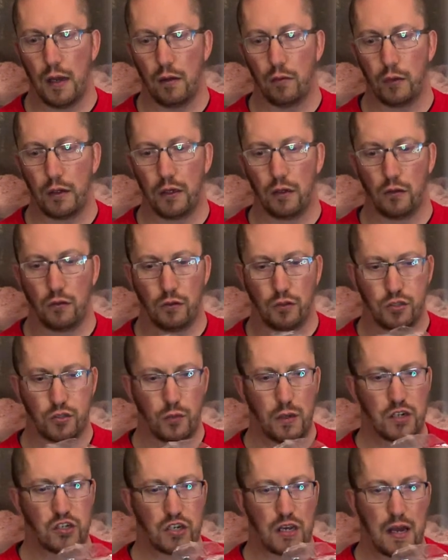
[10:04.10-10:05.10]
wheels,
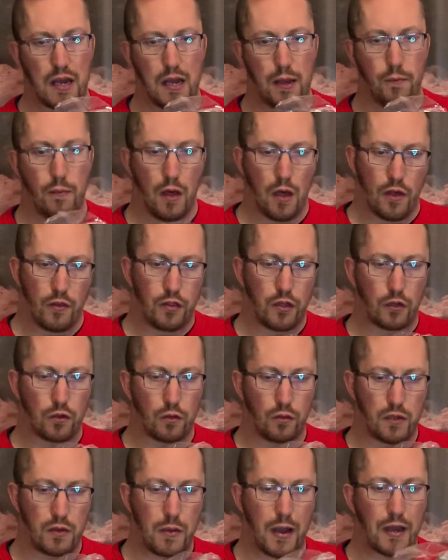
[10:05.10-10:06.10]
which
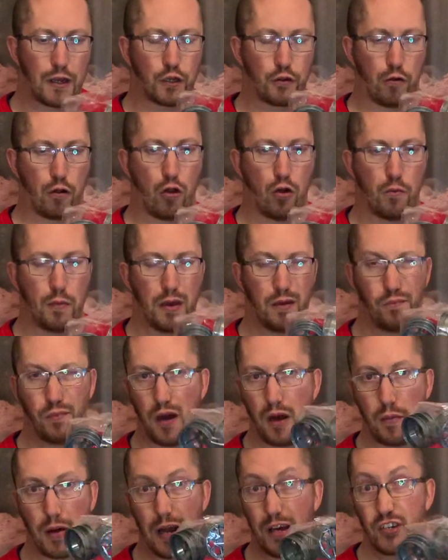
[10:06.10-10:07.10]
they might grow on me, but
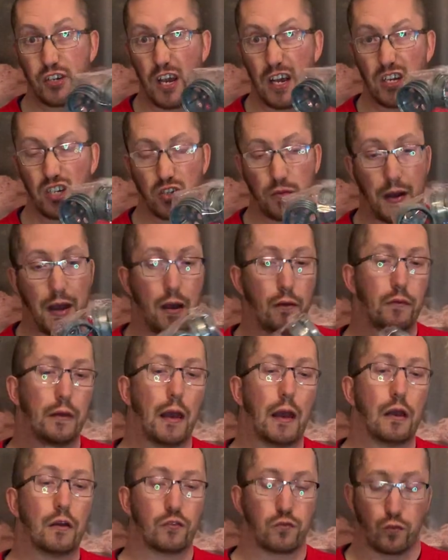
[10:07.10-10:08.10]
I might change them out
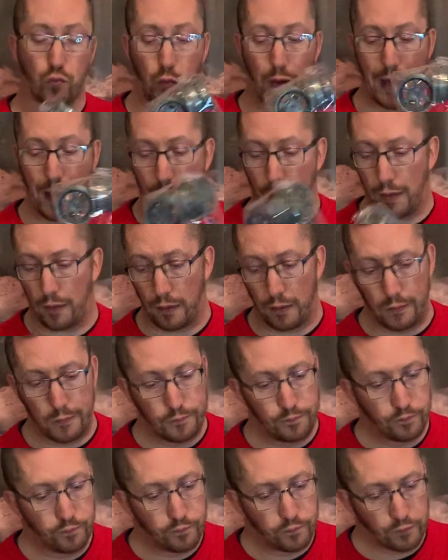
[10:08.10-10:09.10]
yet as well.
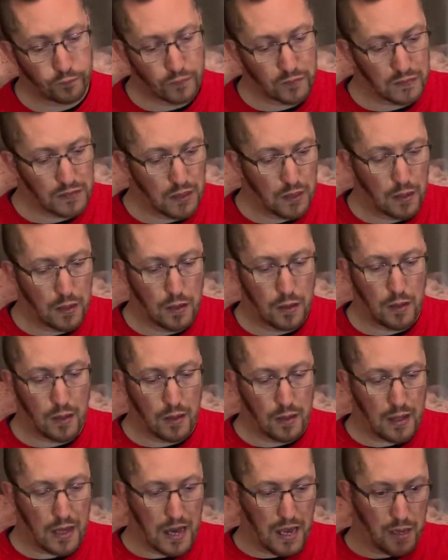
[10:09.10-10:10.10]

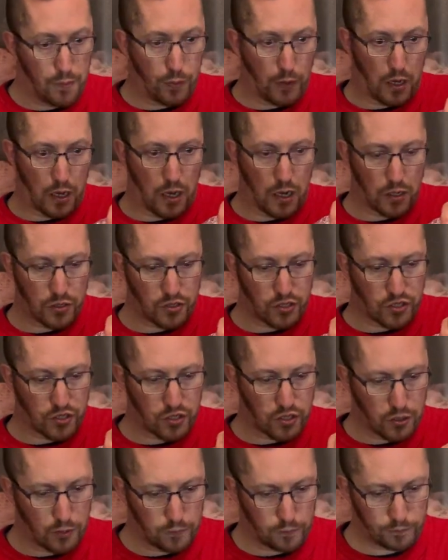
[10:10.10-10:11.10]
A
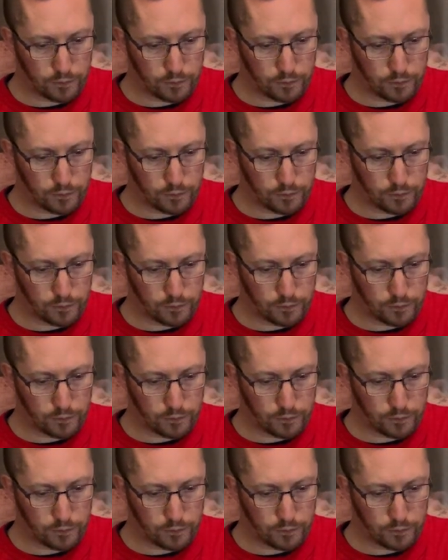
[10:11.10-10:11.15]
parts,